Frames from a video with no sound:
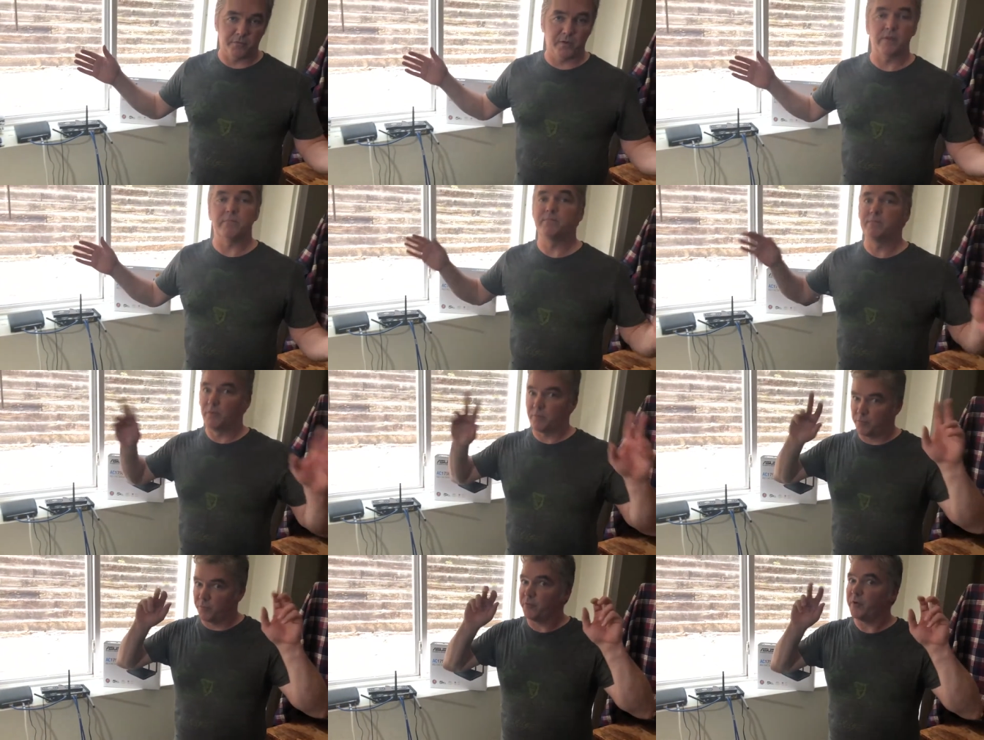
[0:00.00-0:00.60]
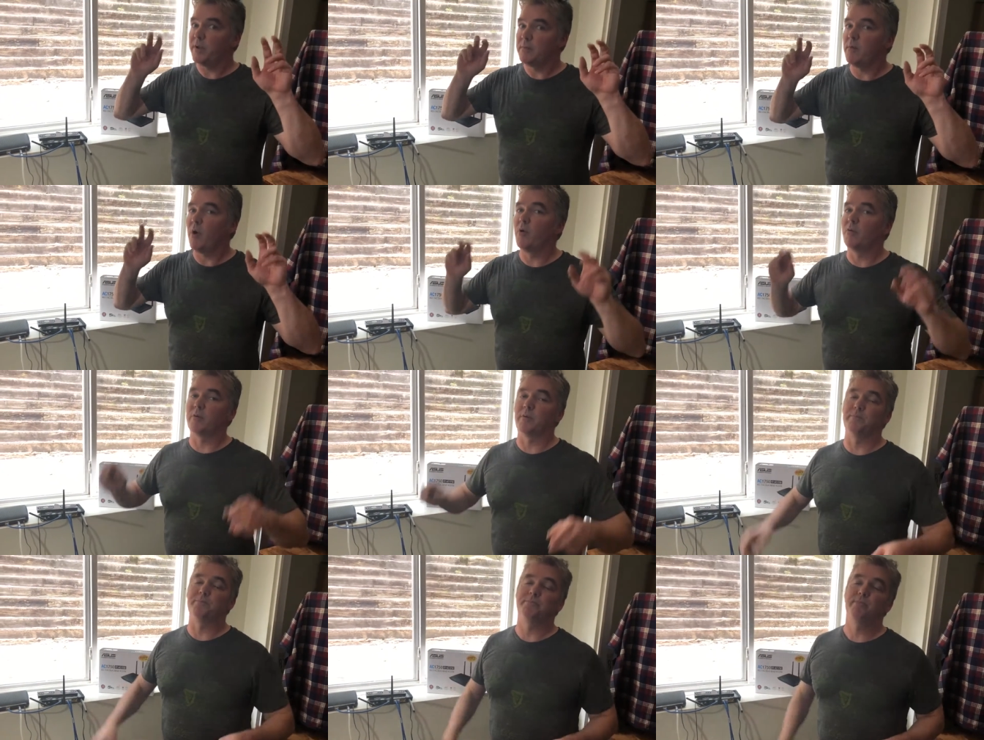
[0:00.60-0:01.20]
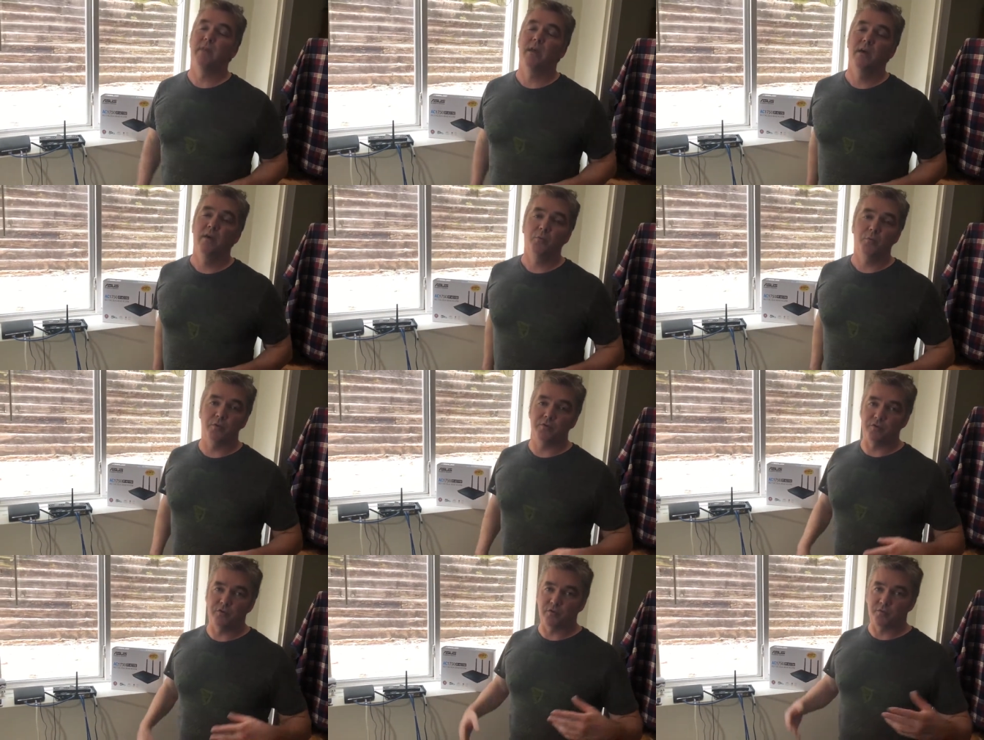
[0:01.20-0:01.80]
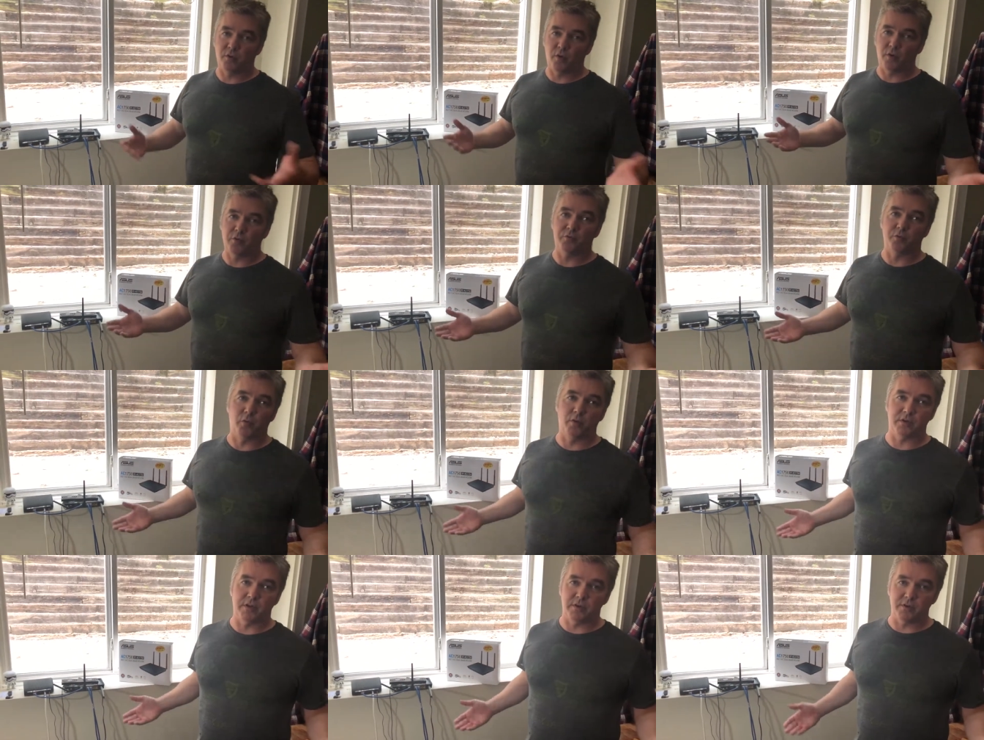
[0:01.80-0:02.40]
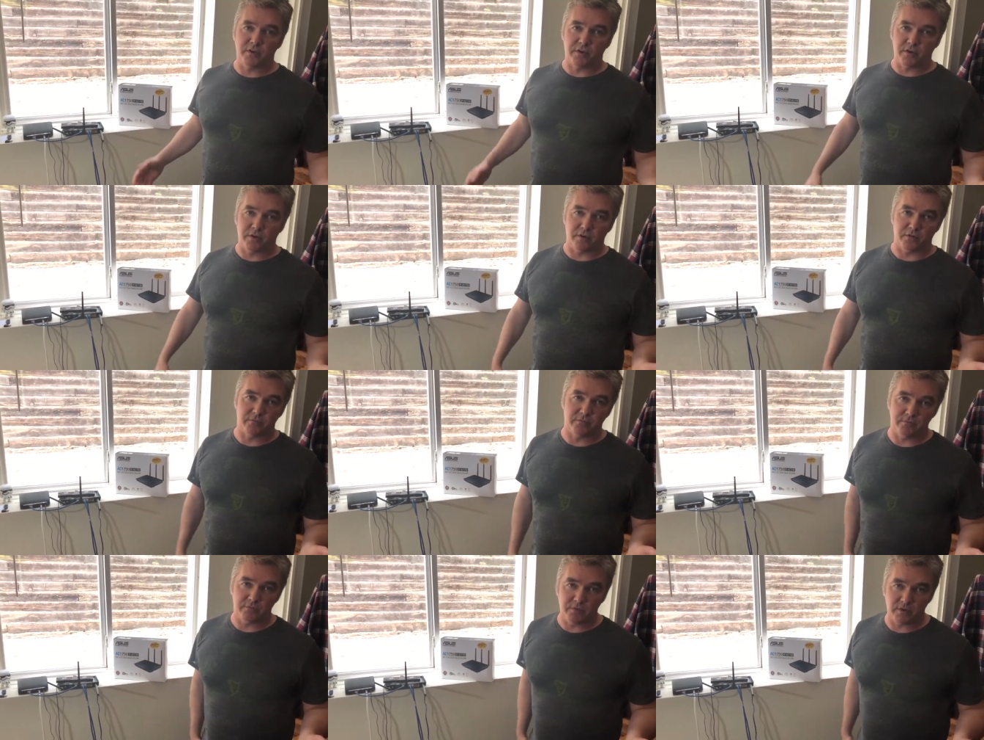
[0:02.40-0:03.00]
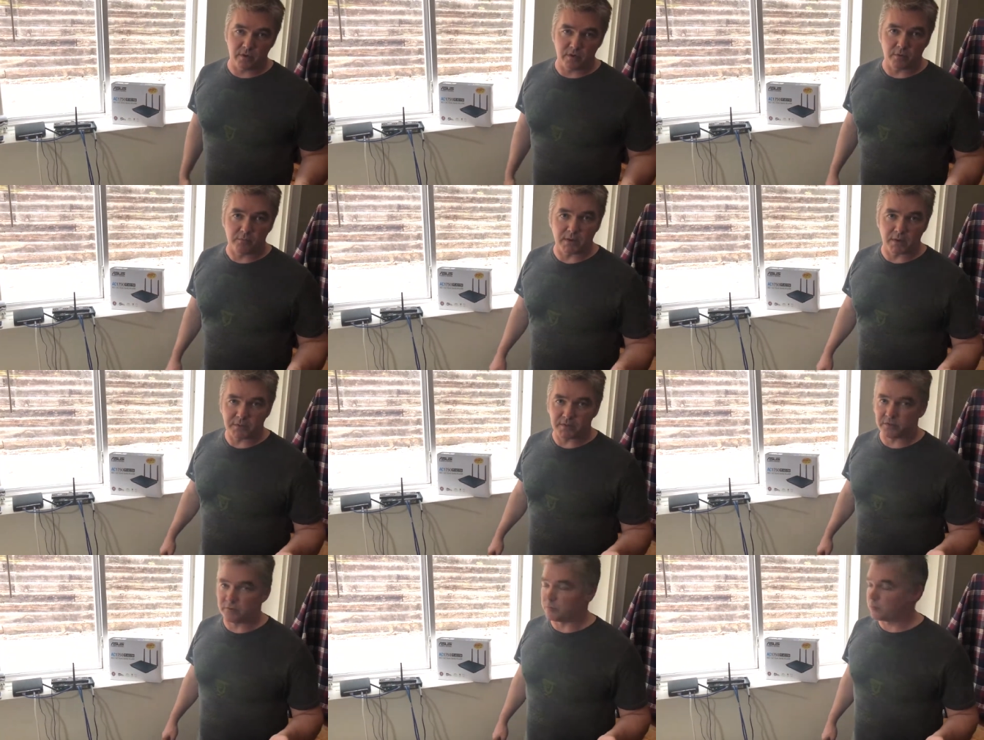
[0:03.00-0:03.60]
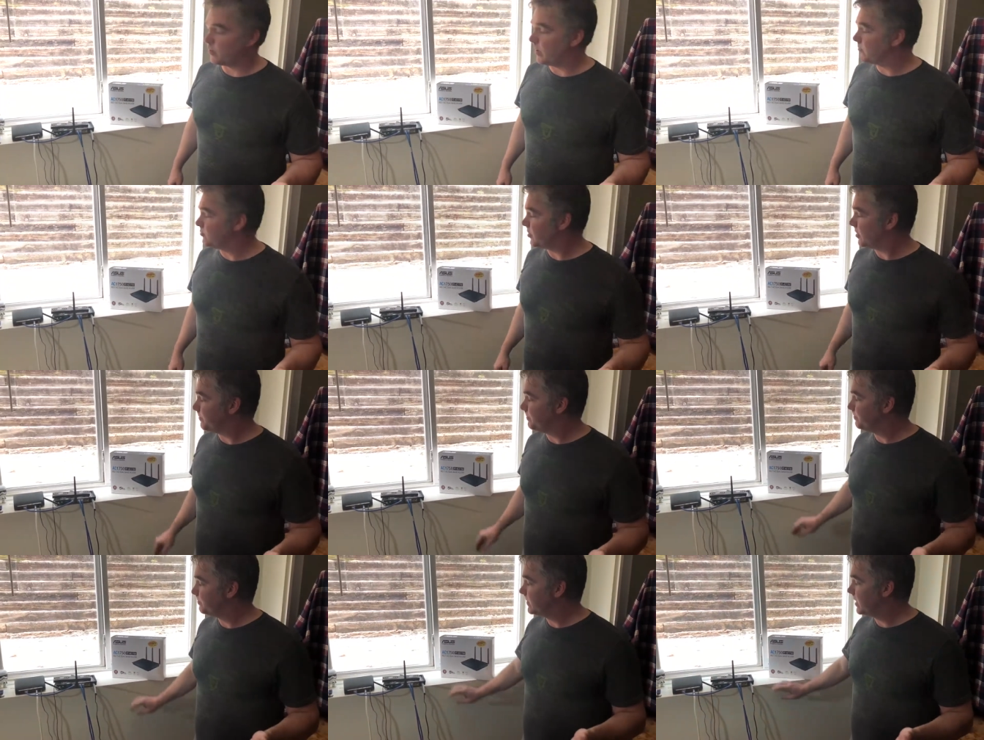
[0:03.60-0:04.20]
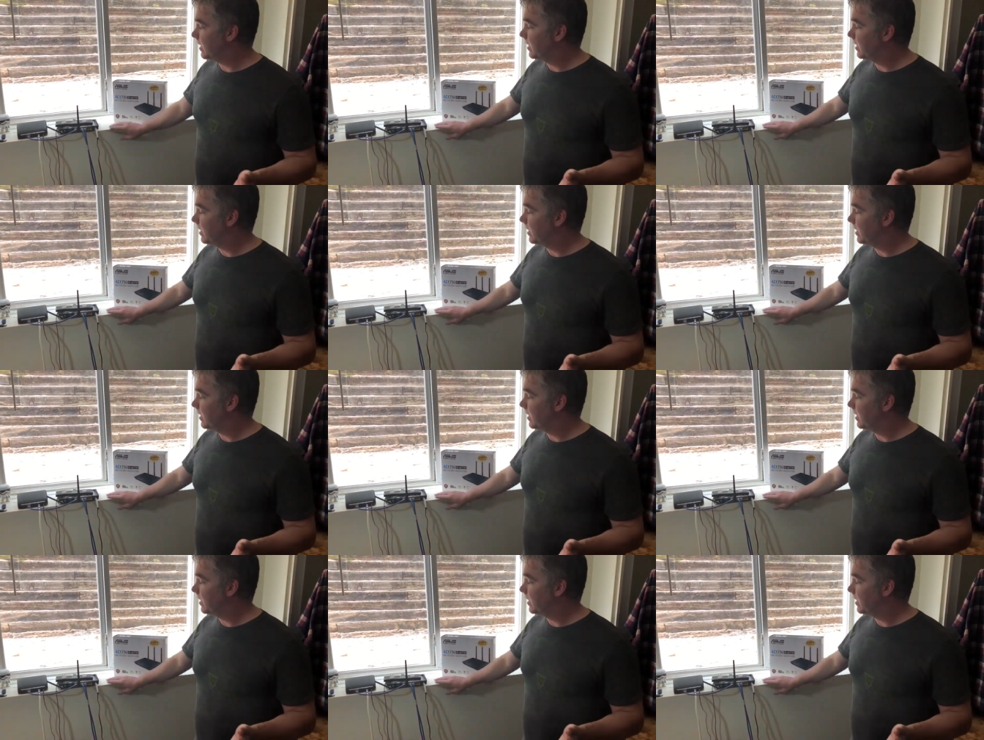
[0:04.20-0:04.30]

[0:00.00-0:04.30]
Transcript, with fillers: free the free modem, which is of course rolled into your you know monthly subscription.